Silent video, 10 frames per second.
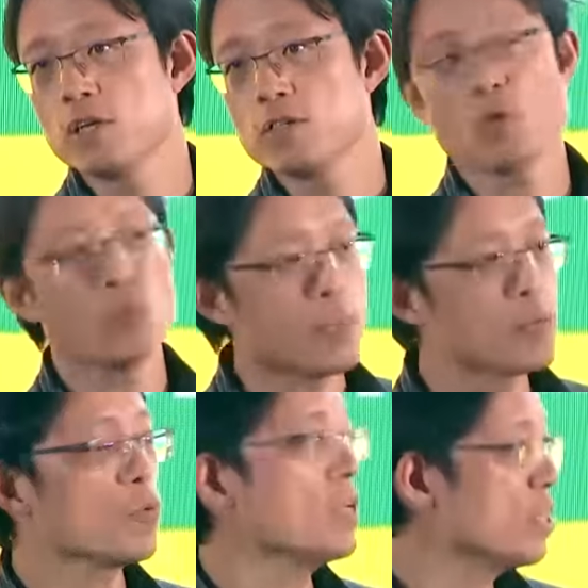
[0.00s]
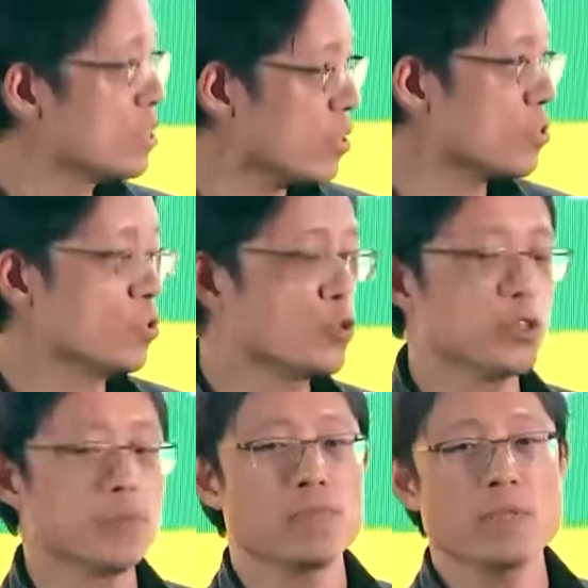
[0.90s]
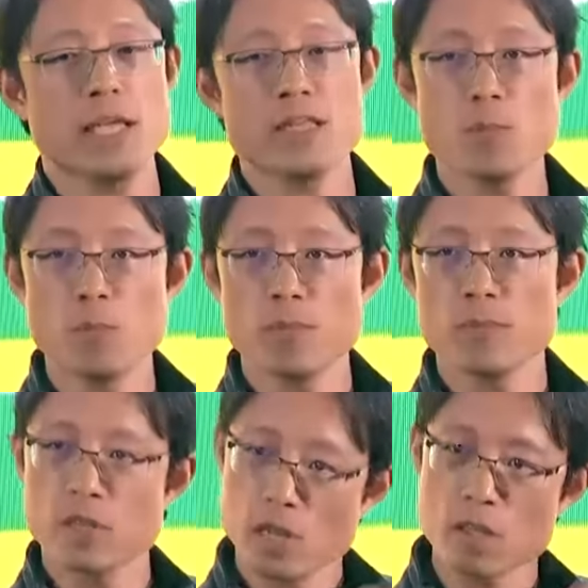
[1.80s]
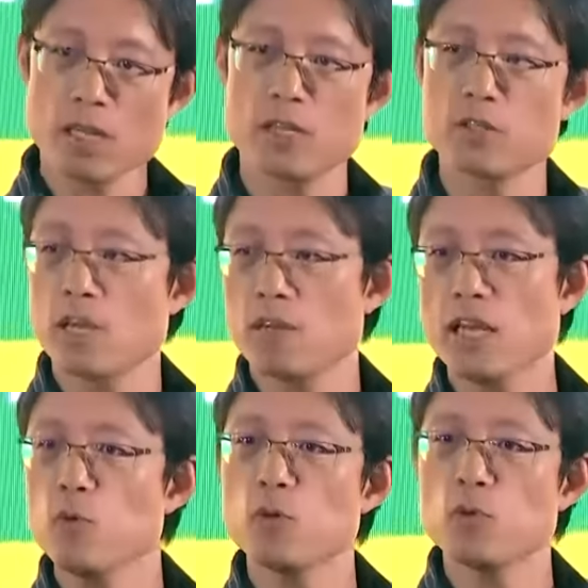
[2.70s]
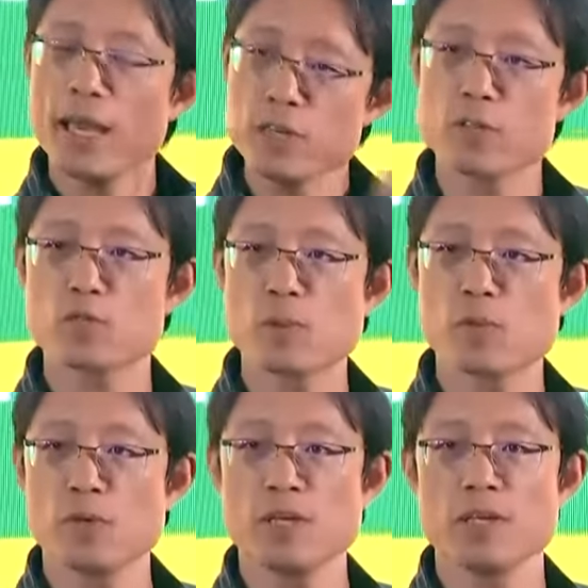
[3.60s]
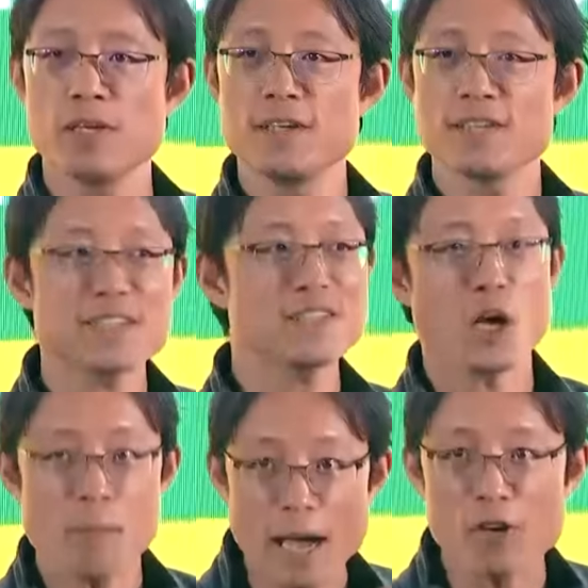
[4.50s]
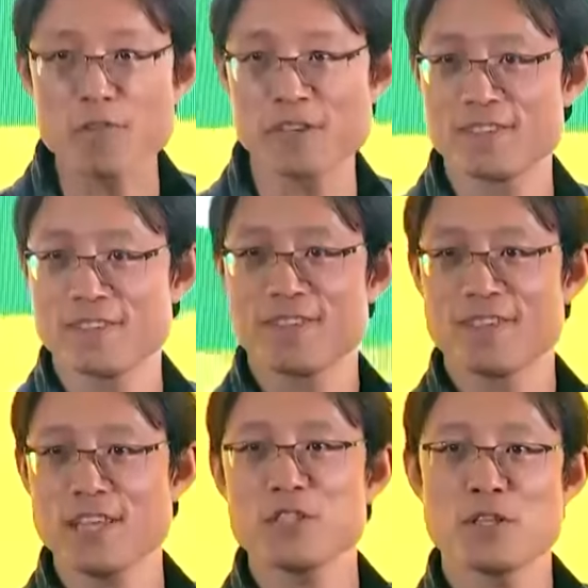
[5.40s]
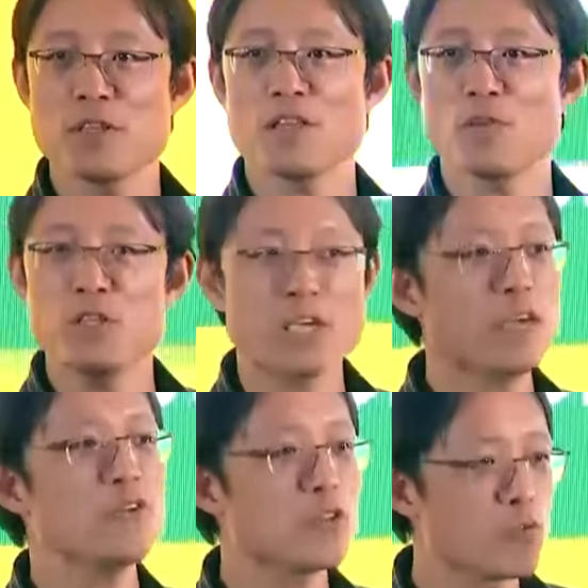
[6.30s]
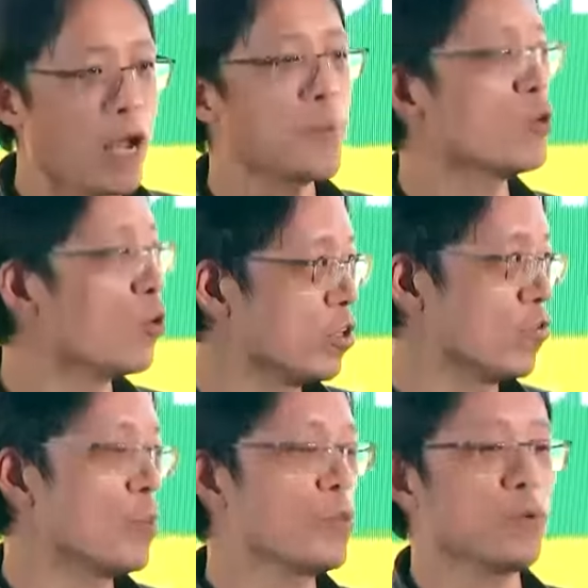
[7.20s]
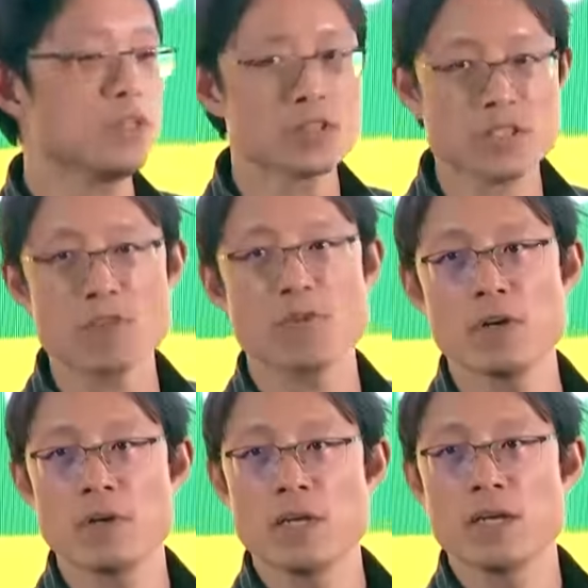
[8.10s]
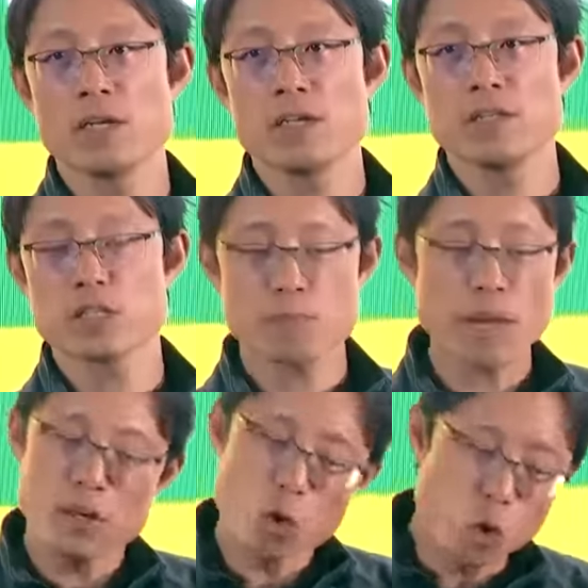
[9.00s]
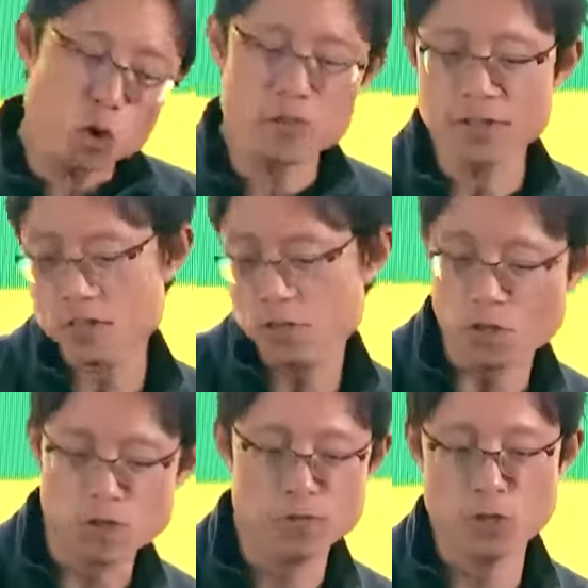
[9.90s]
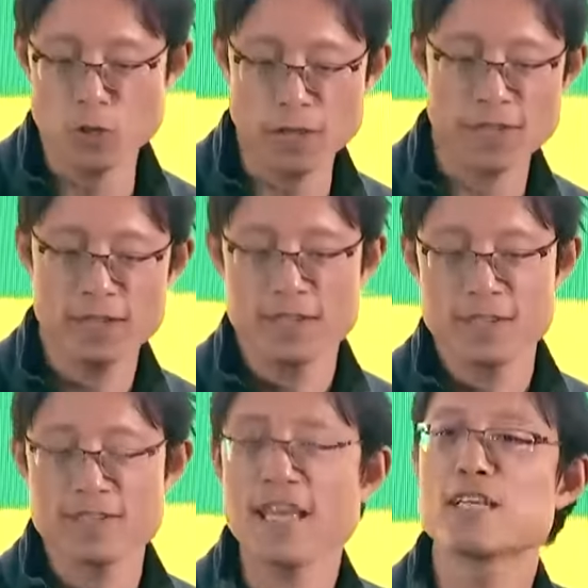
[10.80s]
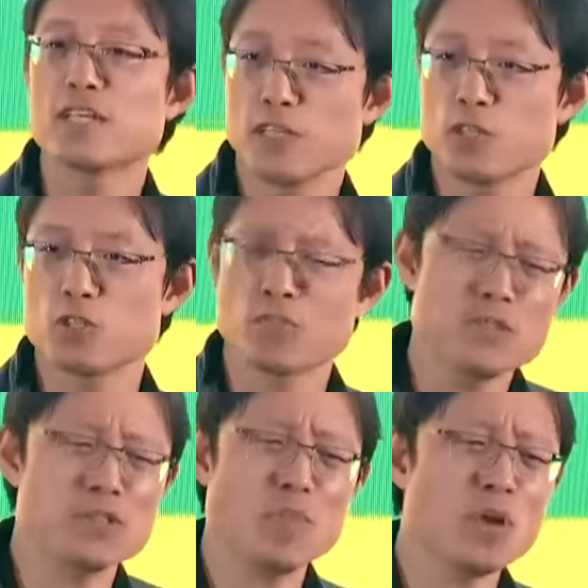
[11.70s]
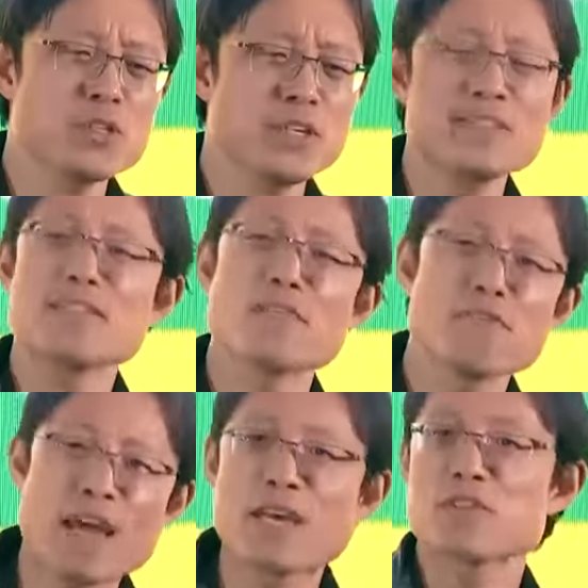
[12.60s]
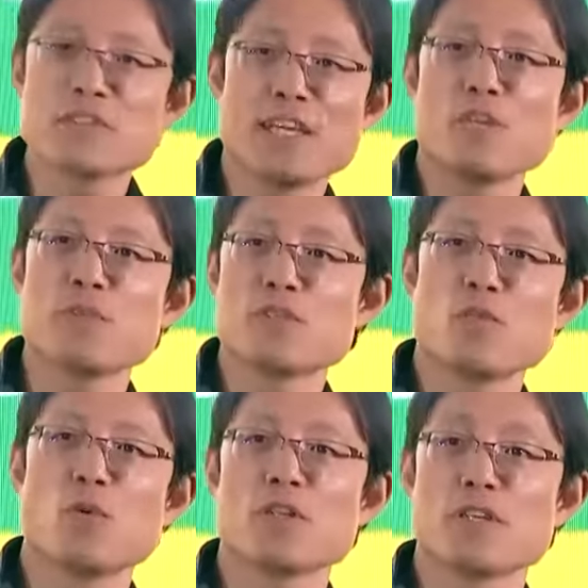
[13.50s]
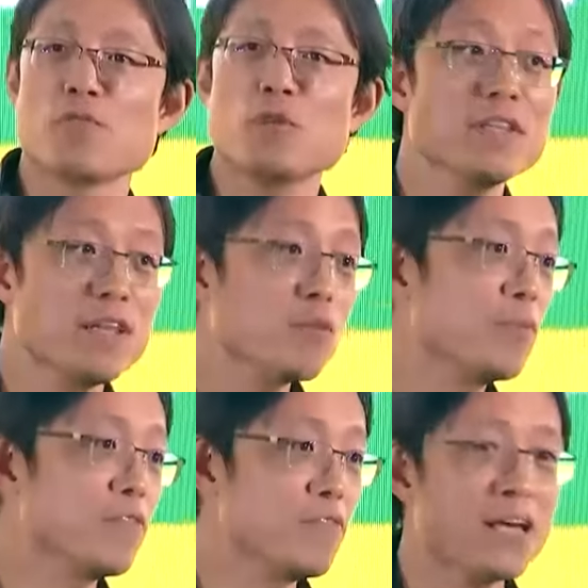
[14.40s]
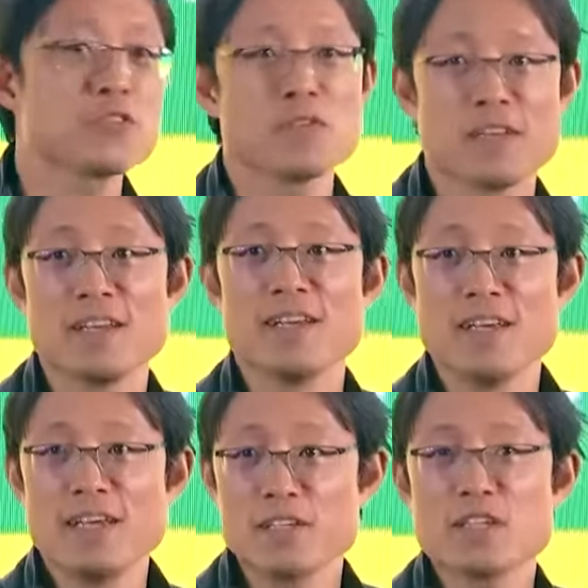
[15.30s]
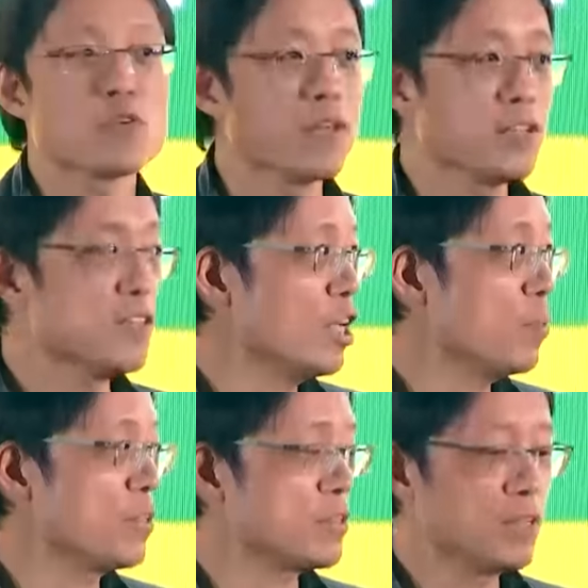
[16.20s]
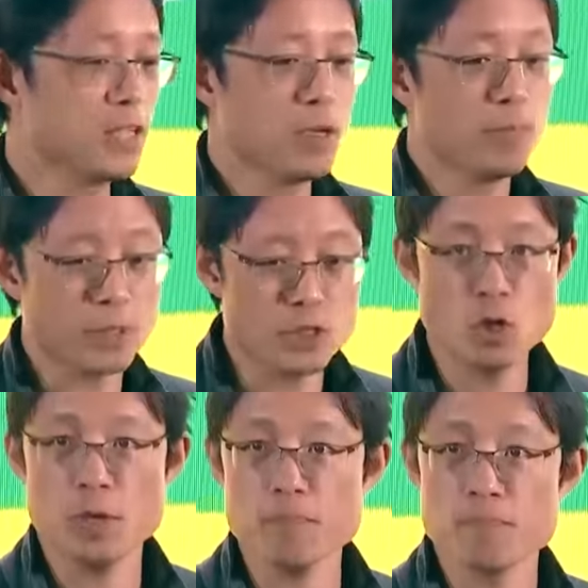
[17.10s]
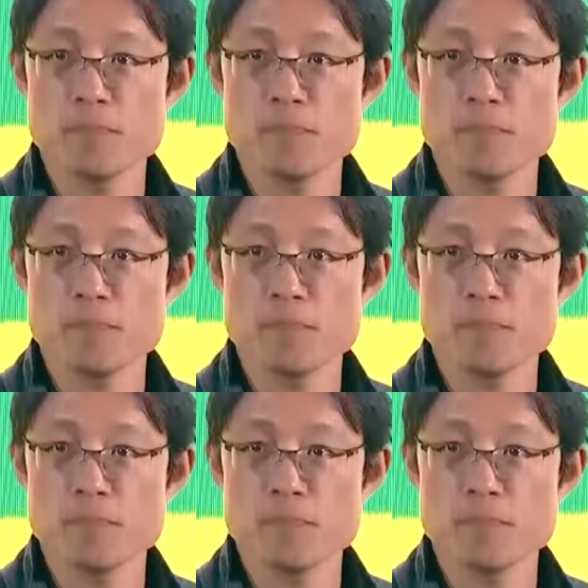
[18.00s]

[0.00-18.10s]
So Web3 is that solution. And the other thing is that anyone who enters Web3 doesn't come out of it. That's the other thing. When you get into the rabbit hole of Web3 and discover, despite all of its sort of, you know, like technical issues. For instance, blockchain isn't the fastest database in the world. It will never be faster than a centralized database. But you know what?